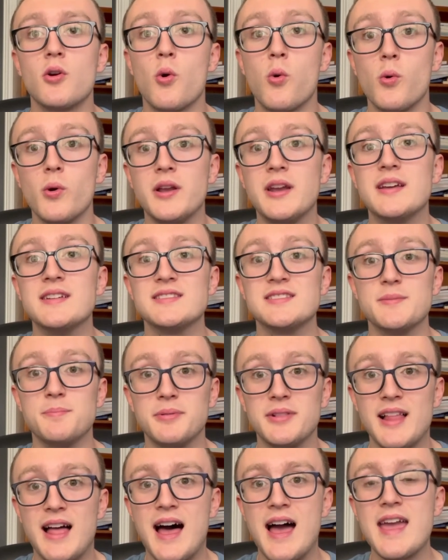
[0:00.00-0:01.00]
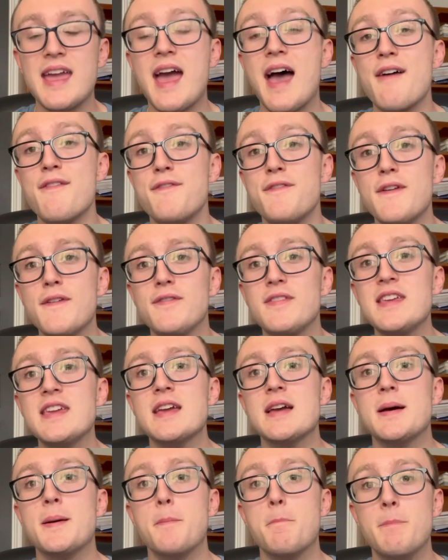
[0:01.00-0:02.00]
coin supply at
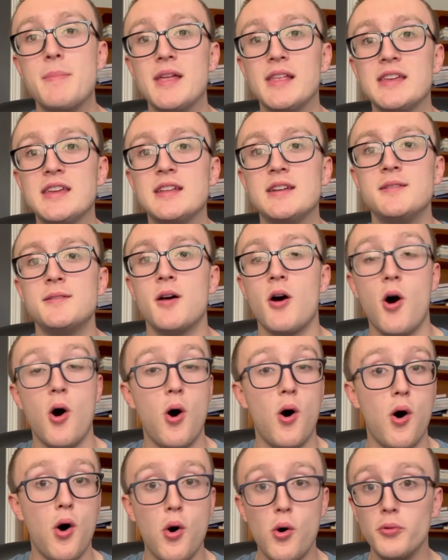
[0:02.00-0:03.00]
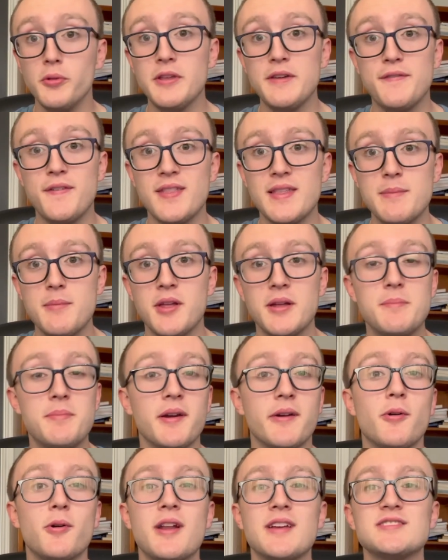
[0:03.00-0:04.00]
50 million, only 50 million.
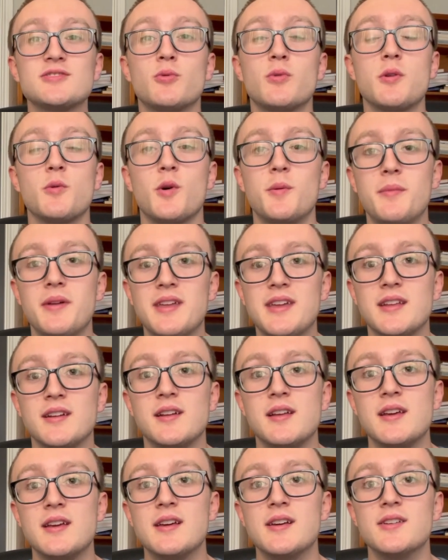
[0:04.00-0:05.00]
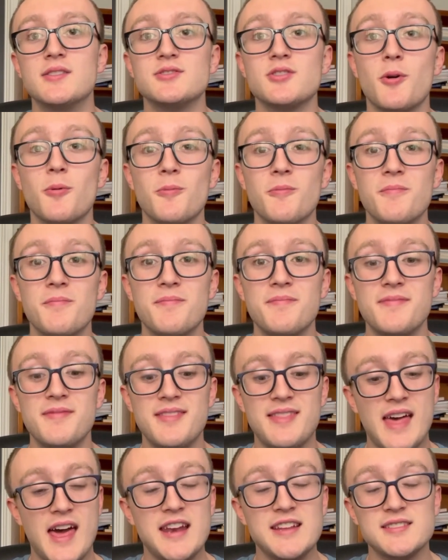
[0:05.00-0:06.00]
Bitcoin has 21 million. So
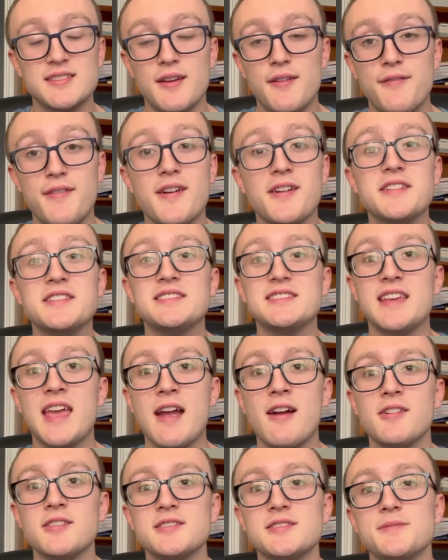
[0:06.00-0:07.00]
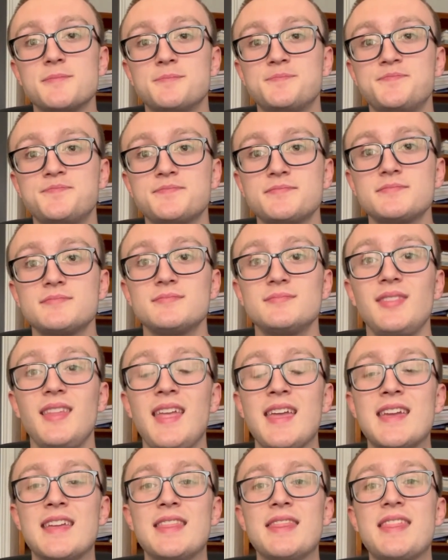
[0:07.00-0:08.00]
that is very scarce.
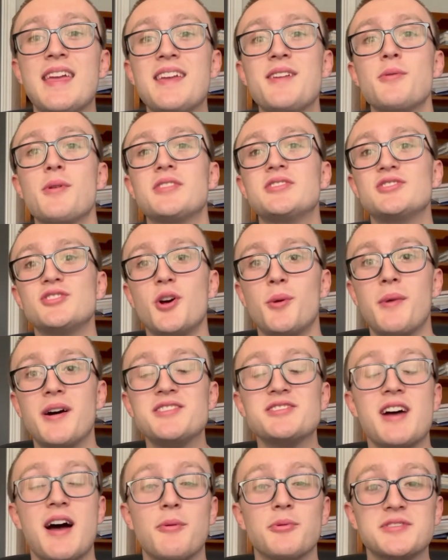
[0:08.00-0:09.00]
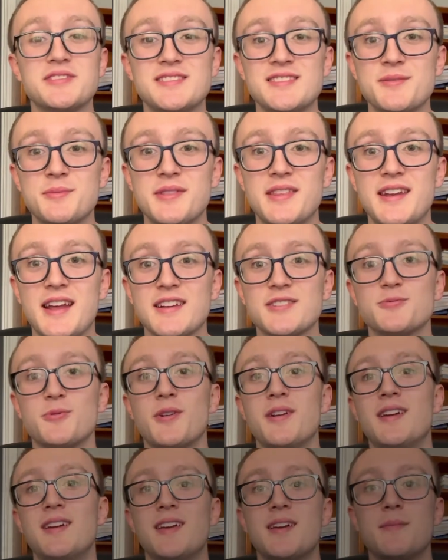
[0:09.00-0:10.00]
And thank you guys so much. I will see you in the next
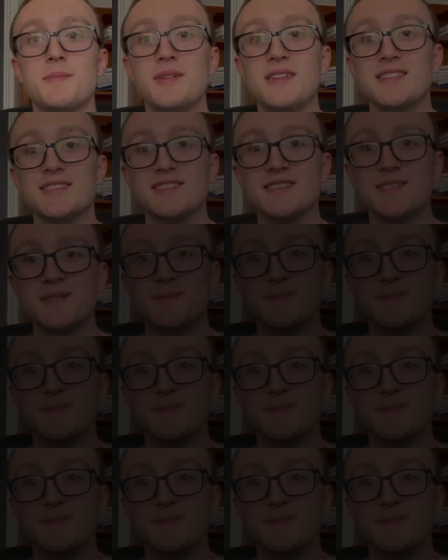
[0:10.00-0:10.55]
one. Peace.